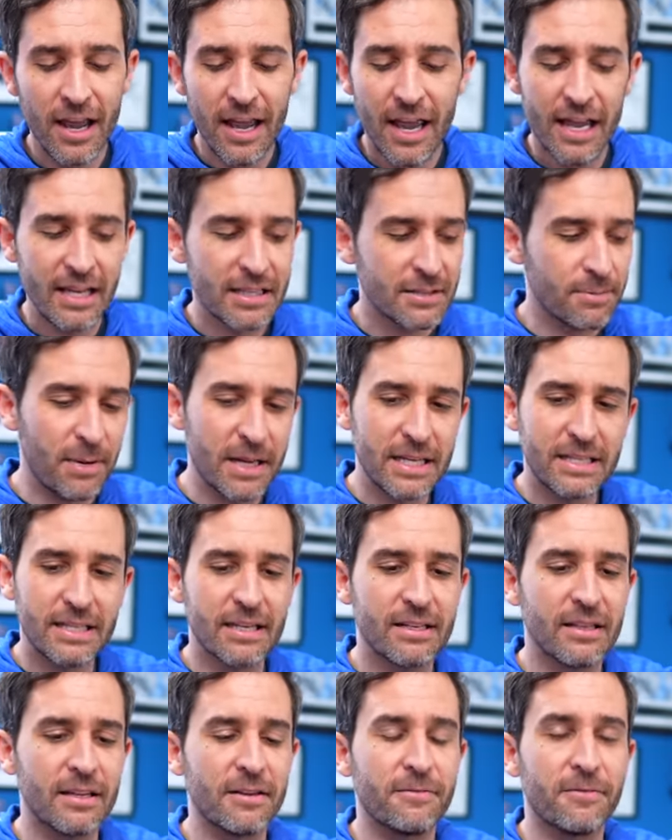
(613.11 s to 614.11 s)
It's
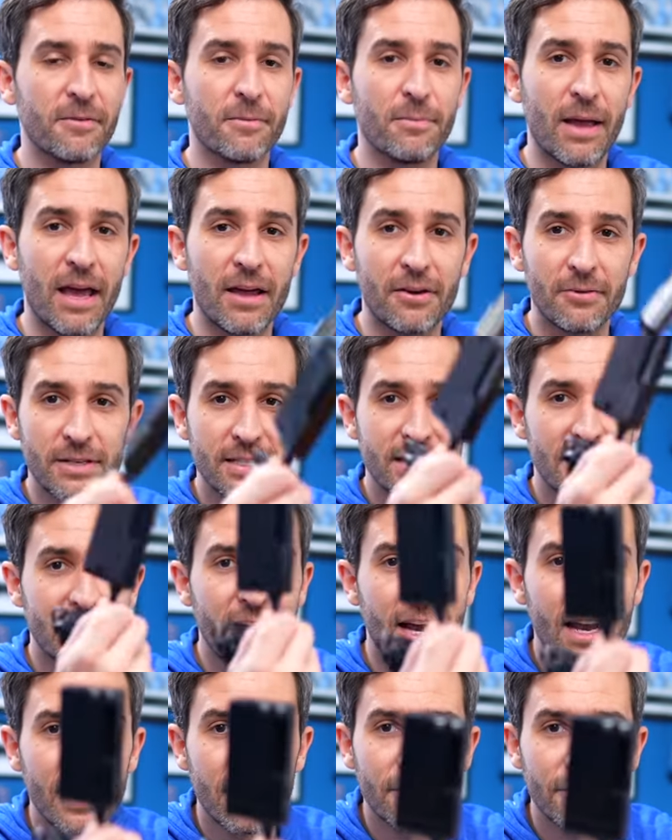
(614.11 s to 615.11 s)
basically for batteries that
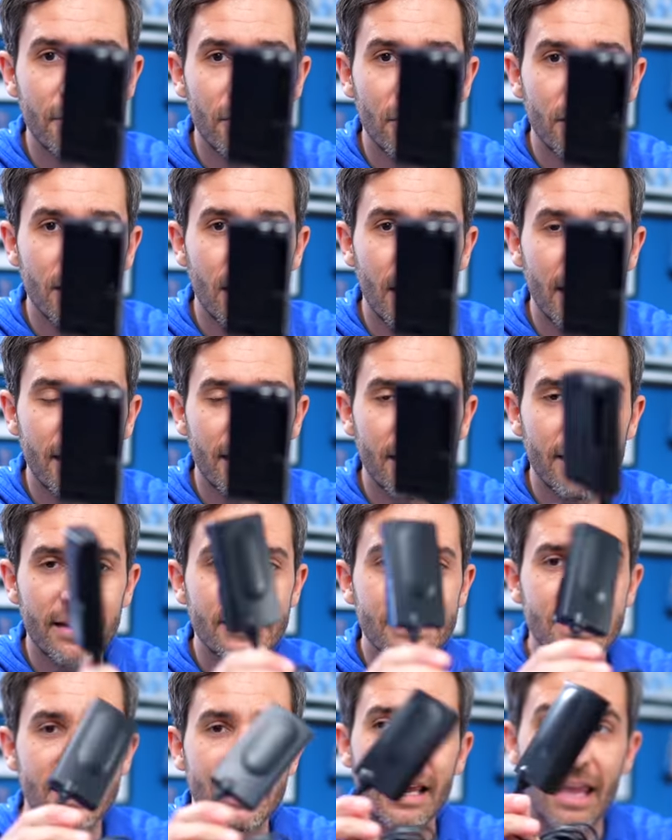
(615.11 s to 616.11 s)
kind of look like
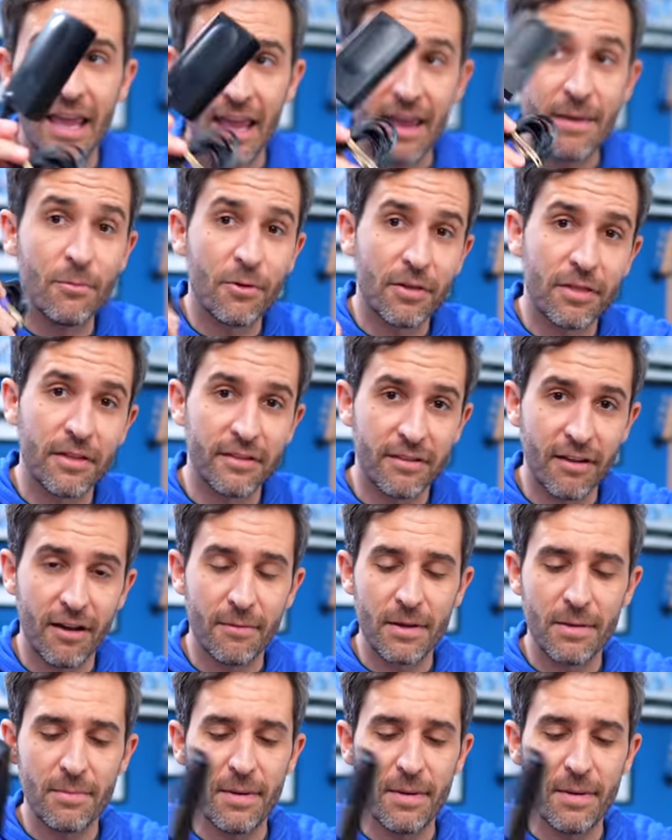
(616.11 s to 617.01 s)
this. It came with a dummy